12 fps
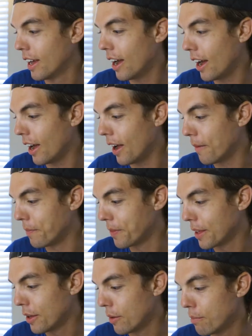
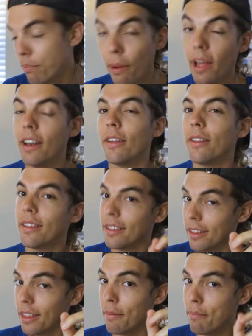But
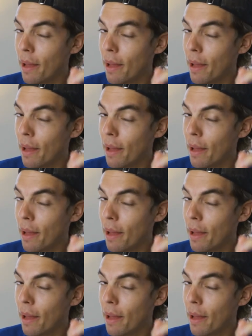the